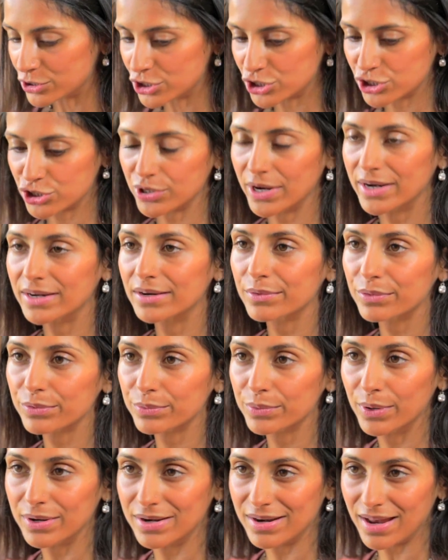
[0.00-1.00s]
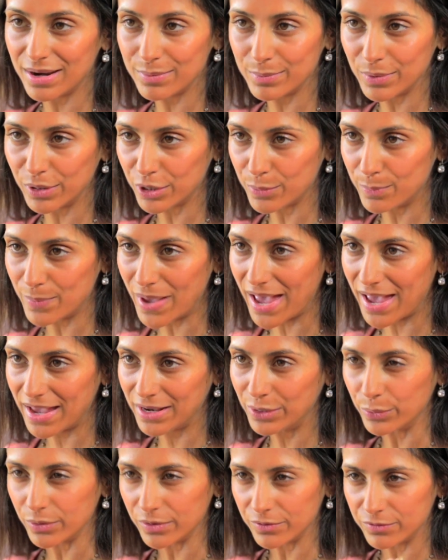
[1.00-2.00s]
strain it through a nut milk
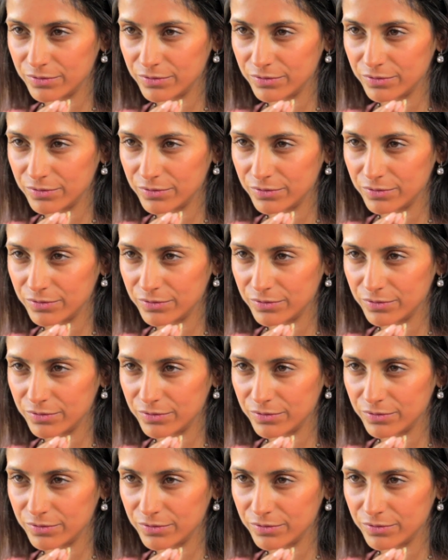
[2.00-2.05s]
bag or a